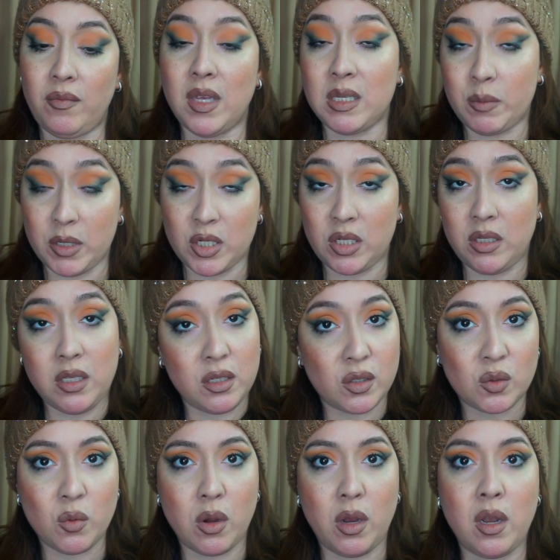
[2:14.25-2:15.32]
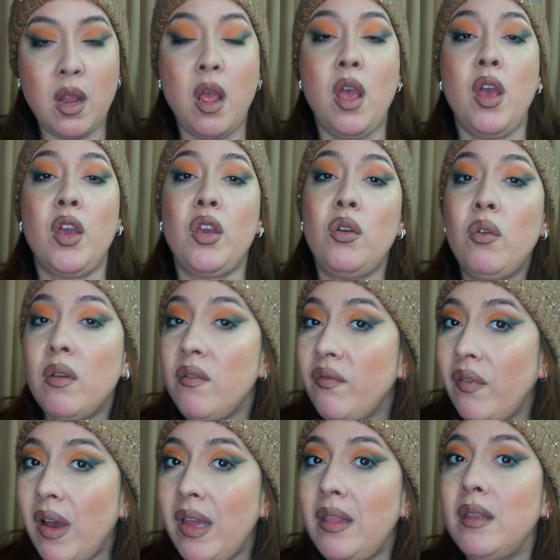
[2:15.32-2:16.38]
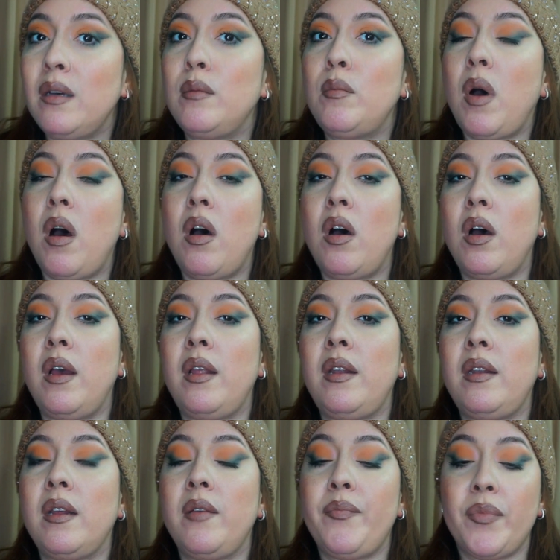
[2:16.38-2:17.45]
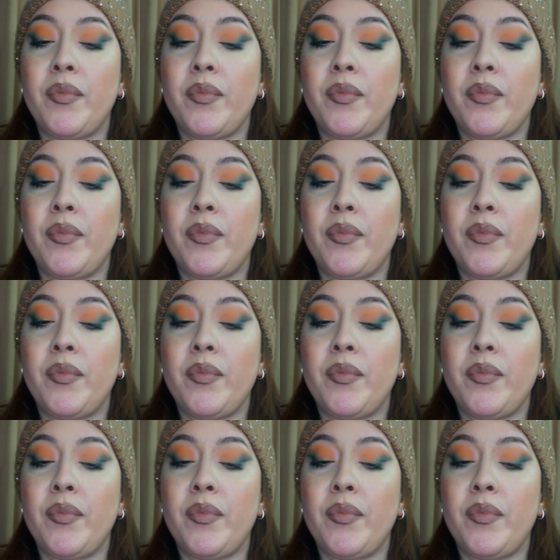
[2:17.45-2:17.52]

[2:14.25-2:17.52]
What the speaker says: especially this one, you can find them on